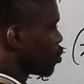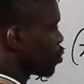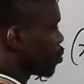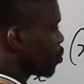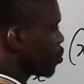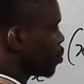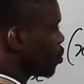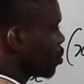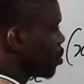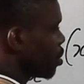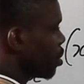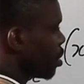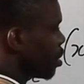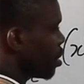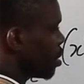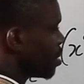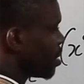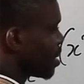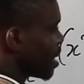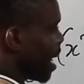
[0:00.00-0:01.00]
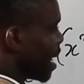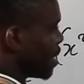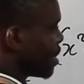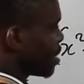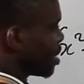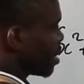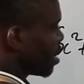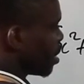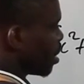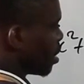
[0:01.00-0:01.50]
2
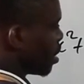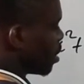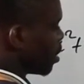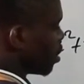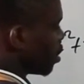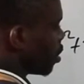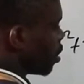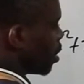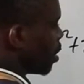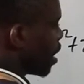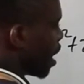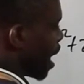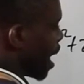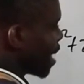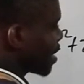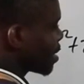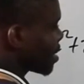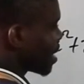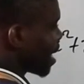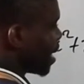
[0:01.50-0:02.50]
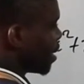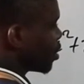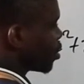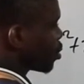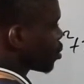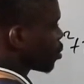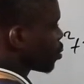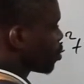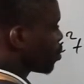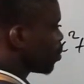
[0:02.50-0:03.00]
times x
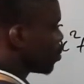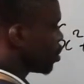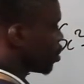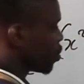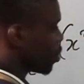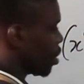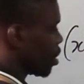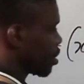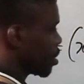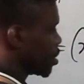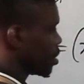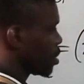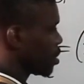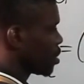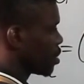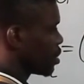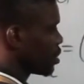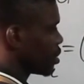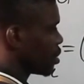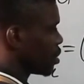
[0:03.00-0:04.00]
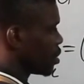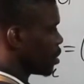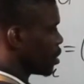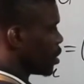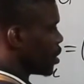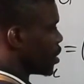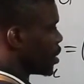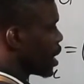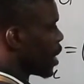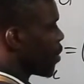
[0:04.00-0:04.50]
times 2 is what?
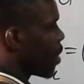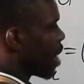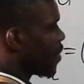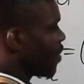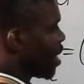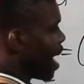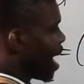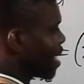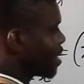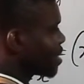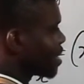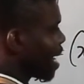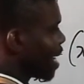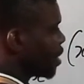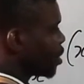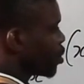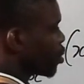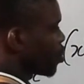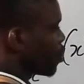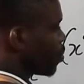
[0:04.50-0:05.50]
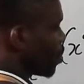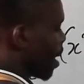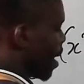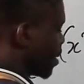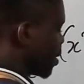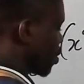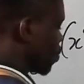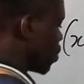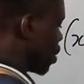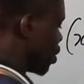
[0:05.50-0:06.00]
Here we have x times 2s
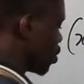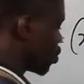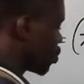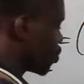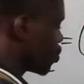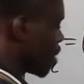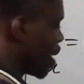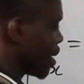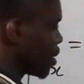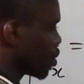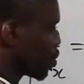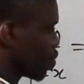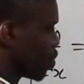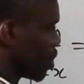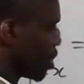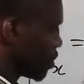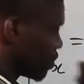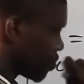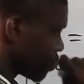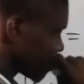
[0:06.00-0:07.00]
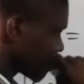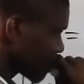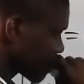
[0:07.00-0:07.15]
is what? Is 2s squared,